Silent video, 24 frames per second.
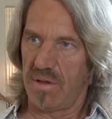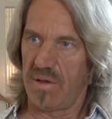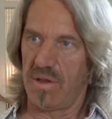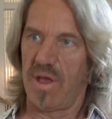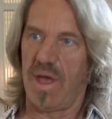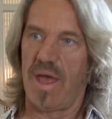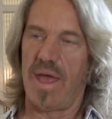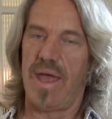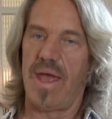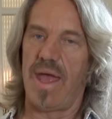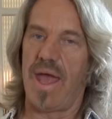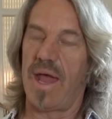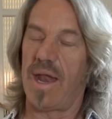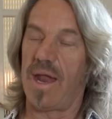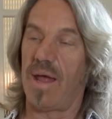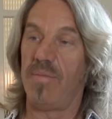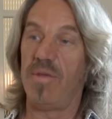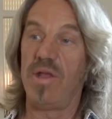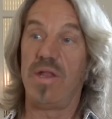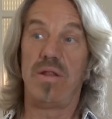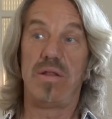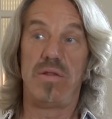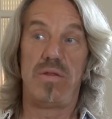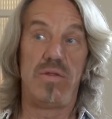Okay, and I
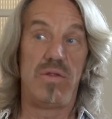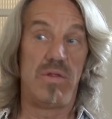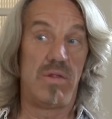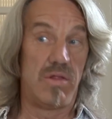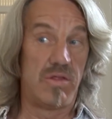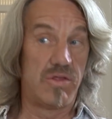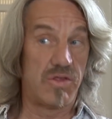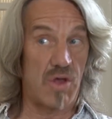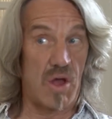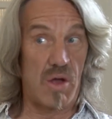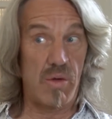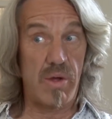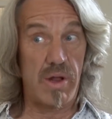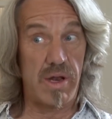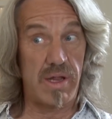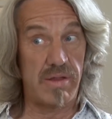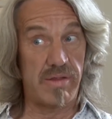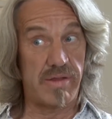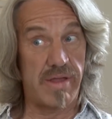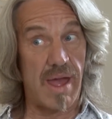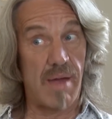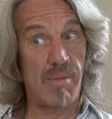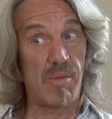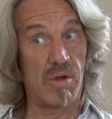mean
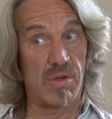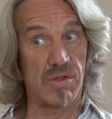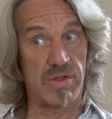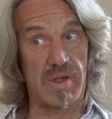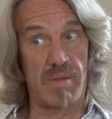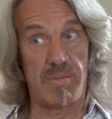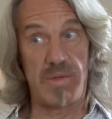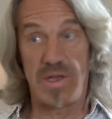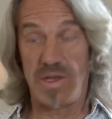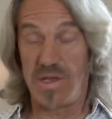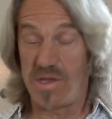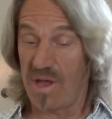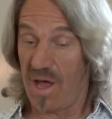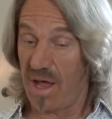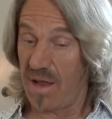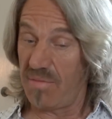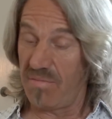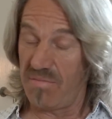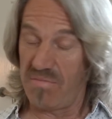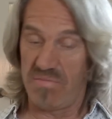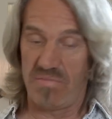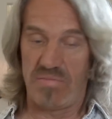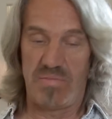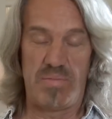songwriting demos. I mean,
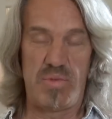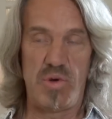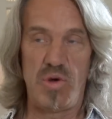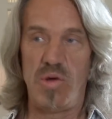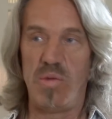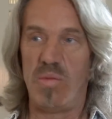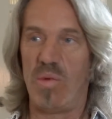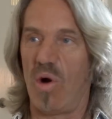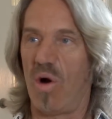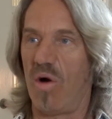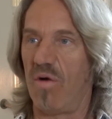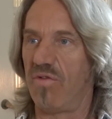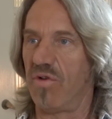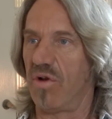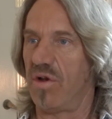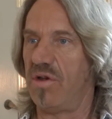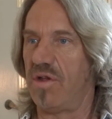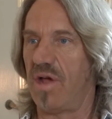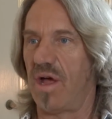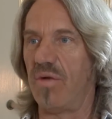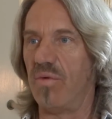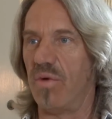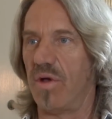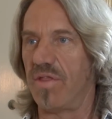done, boom, over
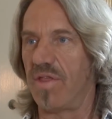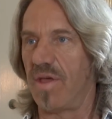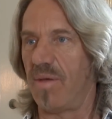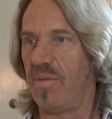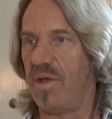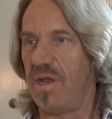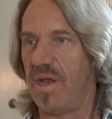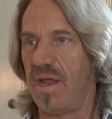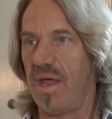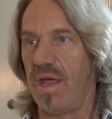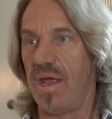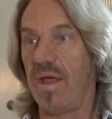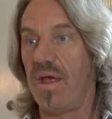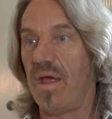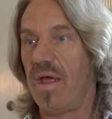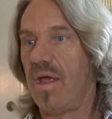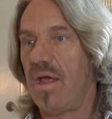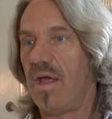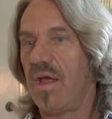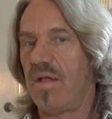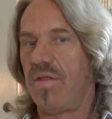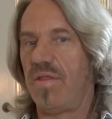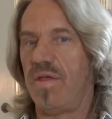and done with. I mean, they. Sure.